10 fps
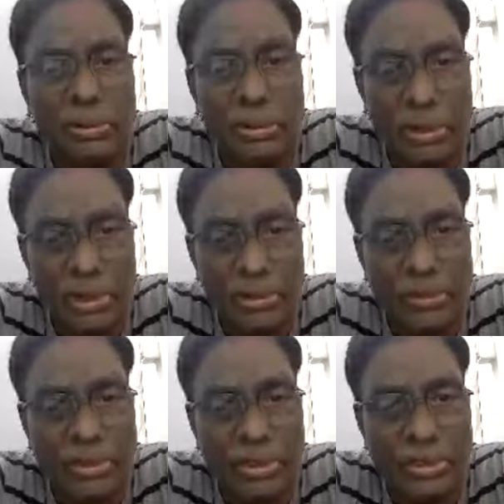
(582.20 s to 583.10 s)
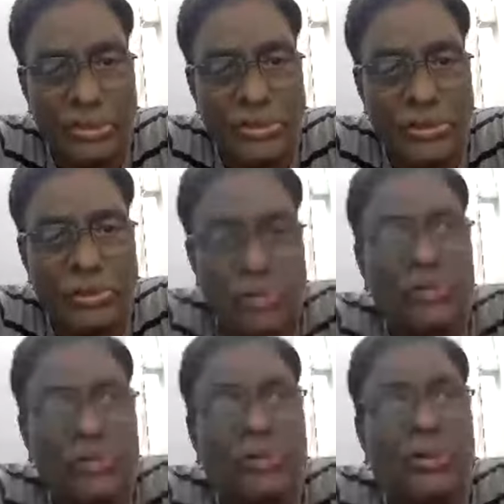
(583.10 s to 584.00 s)
aorta is due
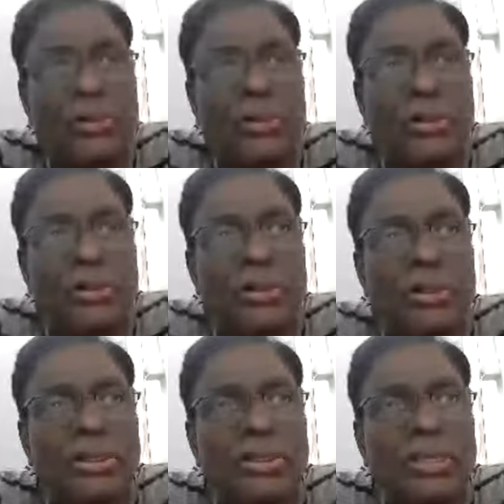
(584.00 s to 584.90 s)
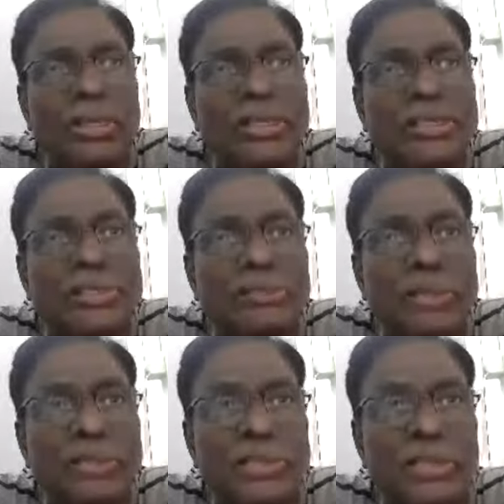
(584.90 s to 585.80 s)
to the
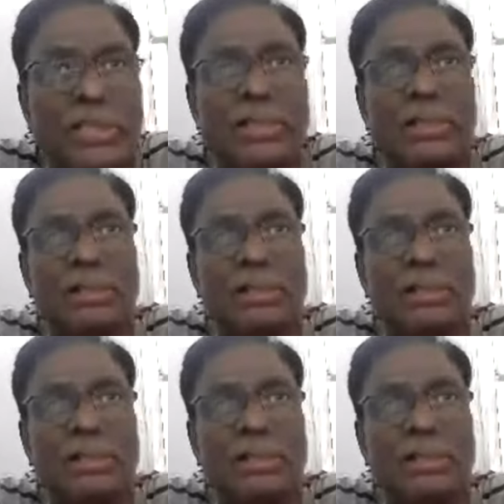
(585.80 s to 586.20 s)
dysfunctional